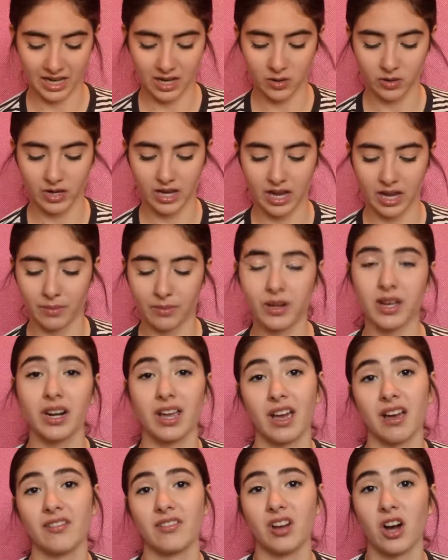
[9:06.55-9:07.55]
okay I'm gonna
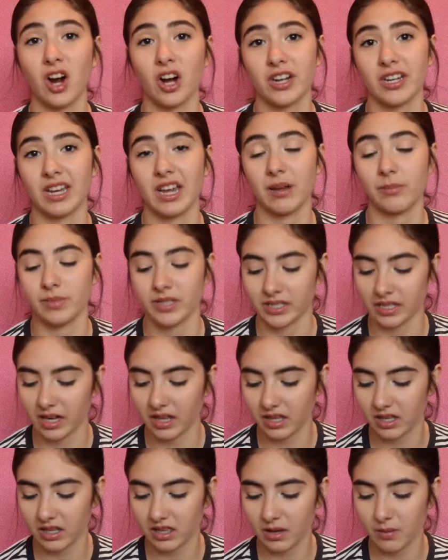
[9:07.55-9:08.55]
have a hard time
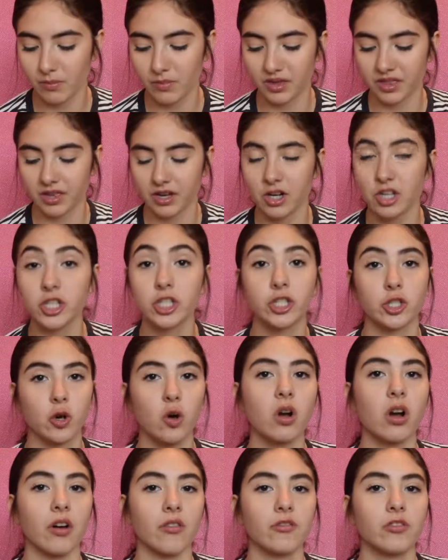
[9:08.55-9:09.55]
styling them but they're
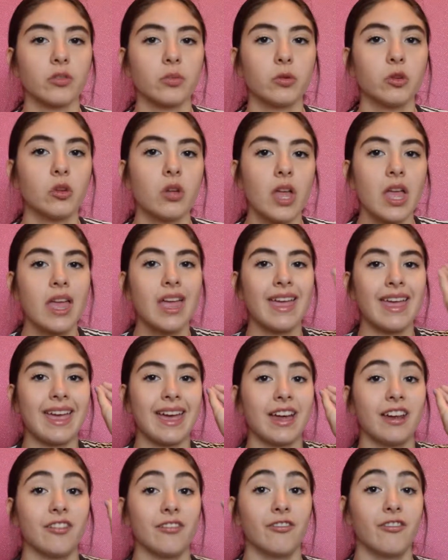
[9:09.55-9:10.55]
so comfortable
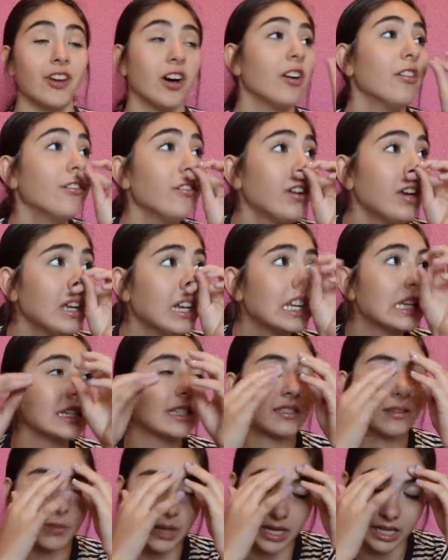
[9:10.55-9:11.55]
and velvet
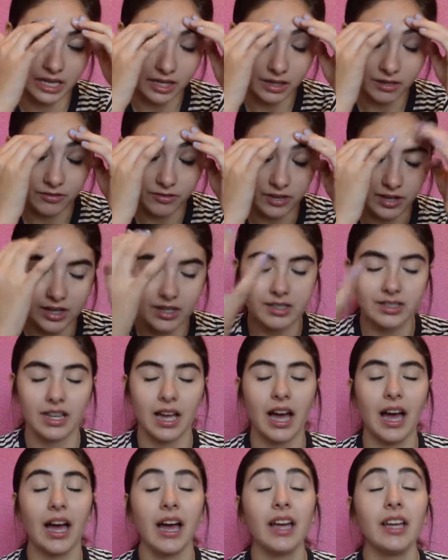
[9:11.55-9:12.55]
is my life guys
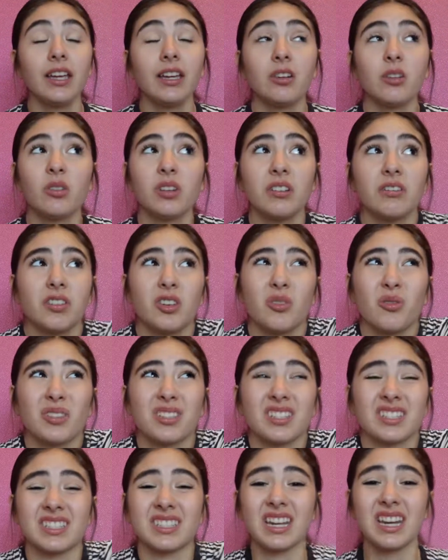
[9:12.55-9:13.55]
I don't even know what
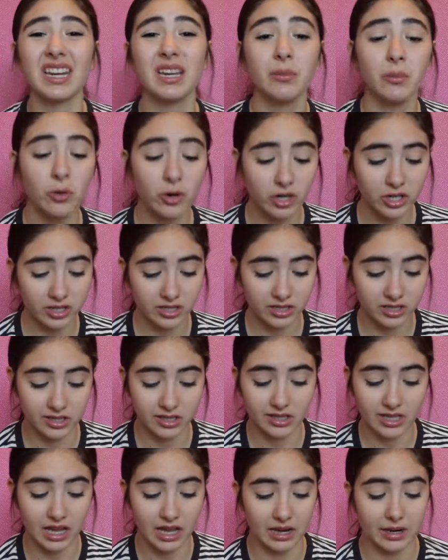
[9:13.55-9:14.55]
to say anymore it's
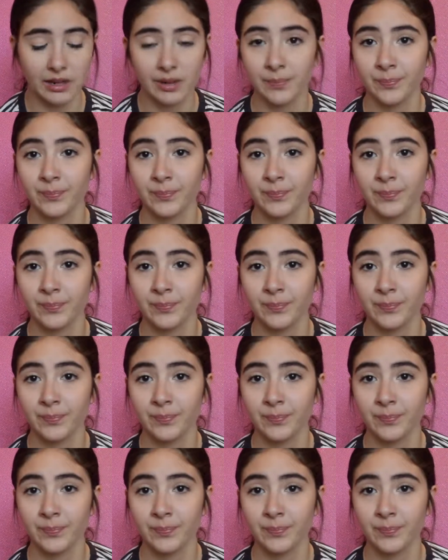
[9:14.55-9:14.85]
just that